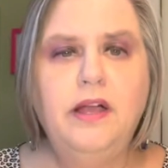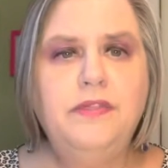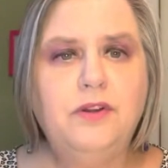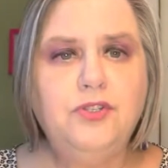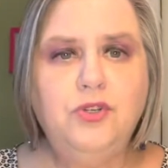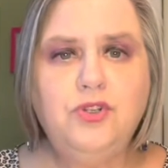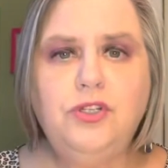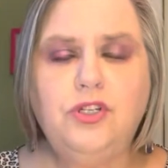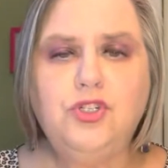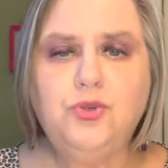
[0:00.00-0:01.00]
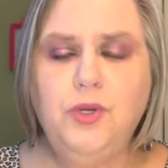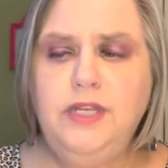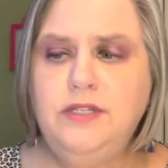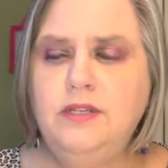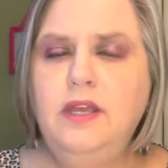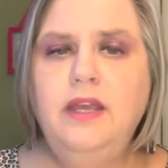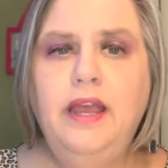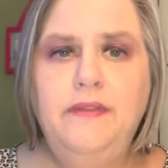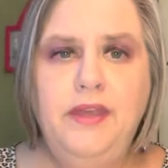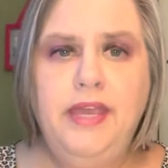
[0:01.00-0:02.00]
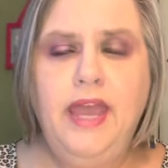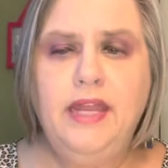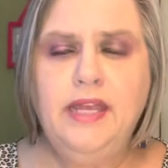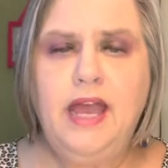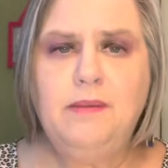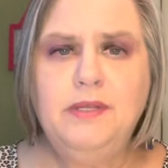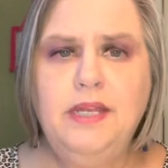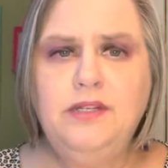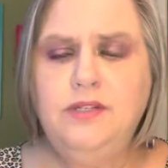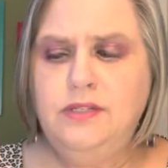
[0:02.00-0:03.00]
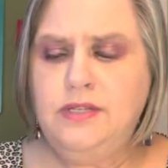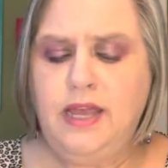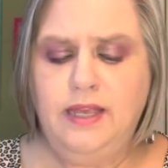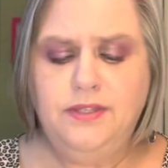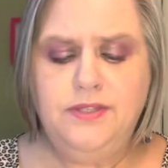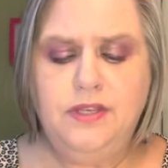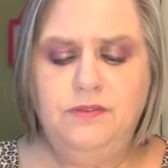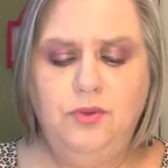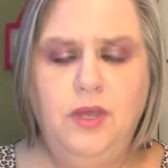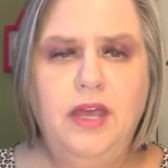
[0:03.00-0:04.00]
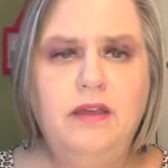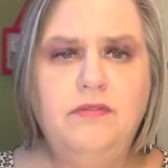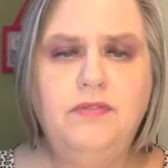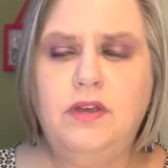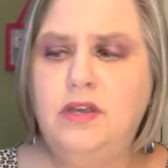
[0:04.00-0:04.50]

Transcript: There's usually a treat, and they can accommodate diets if you have